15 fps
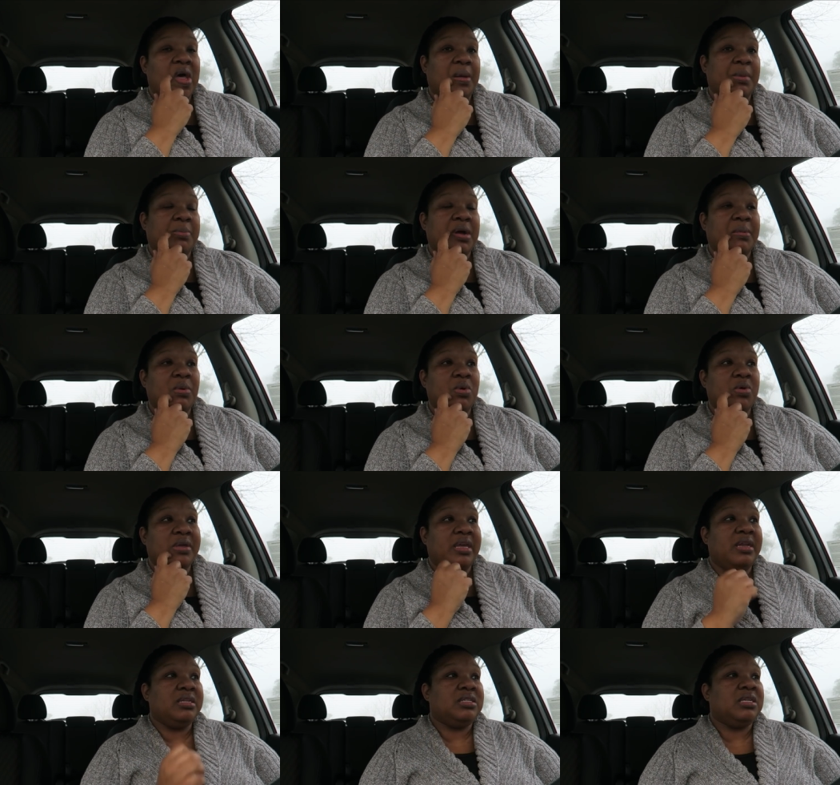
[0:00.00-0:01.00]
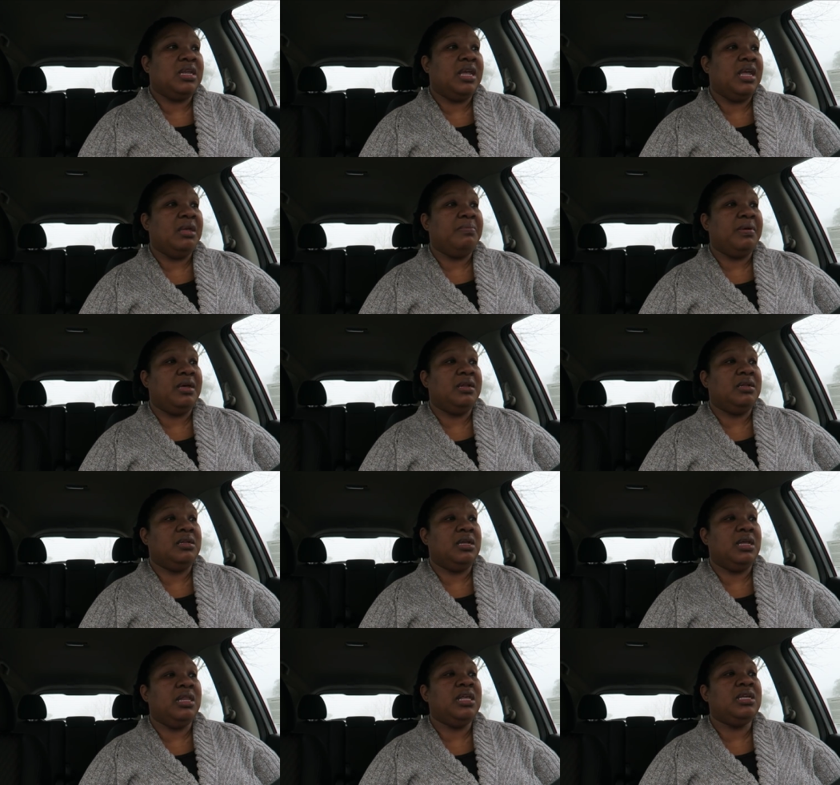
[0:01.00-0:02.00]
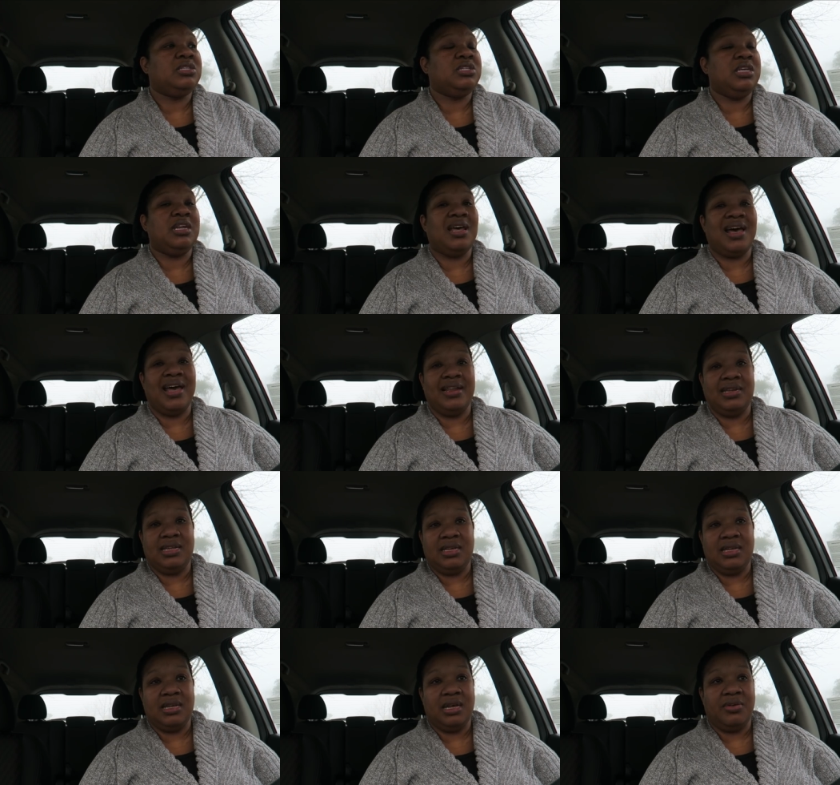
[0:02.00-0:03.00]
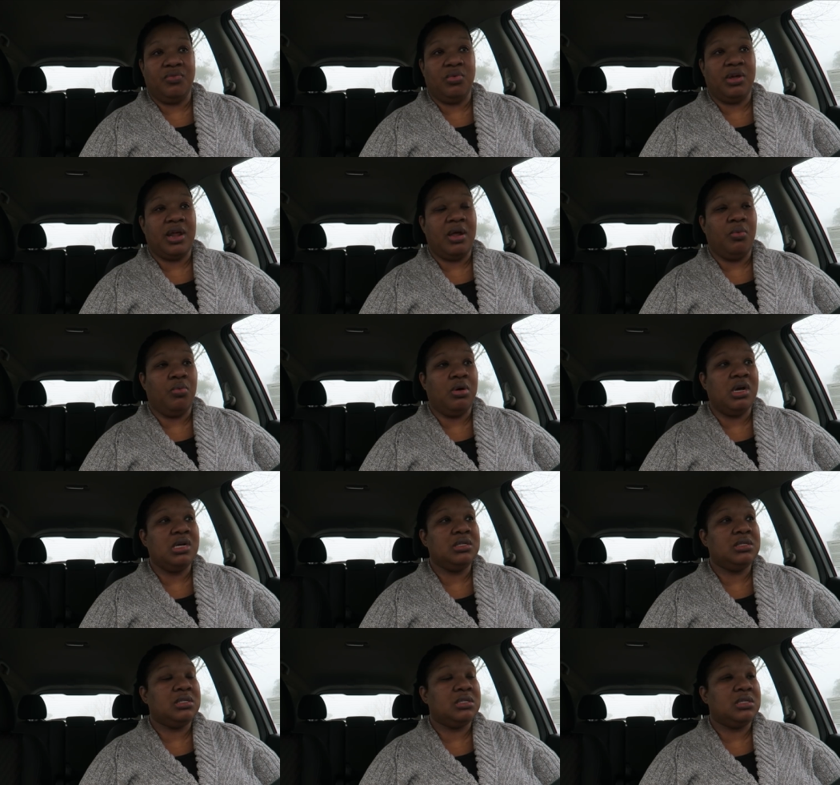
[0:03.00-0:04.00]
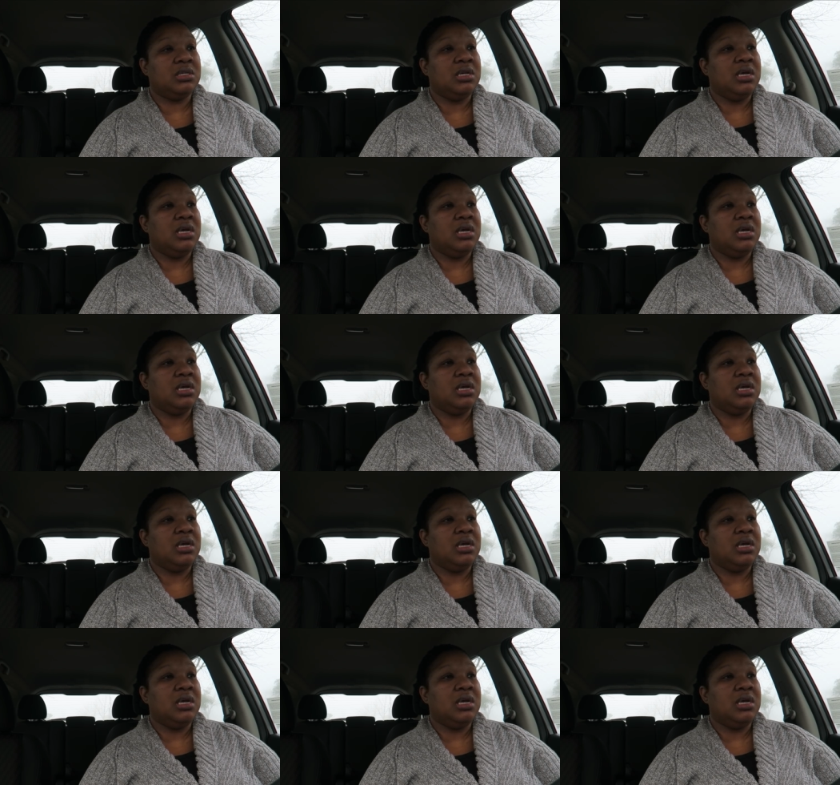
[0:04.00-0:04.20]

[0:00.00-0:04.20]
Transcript: I probably won't get it today, but at least get an idea of what I want.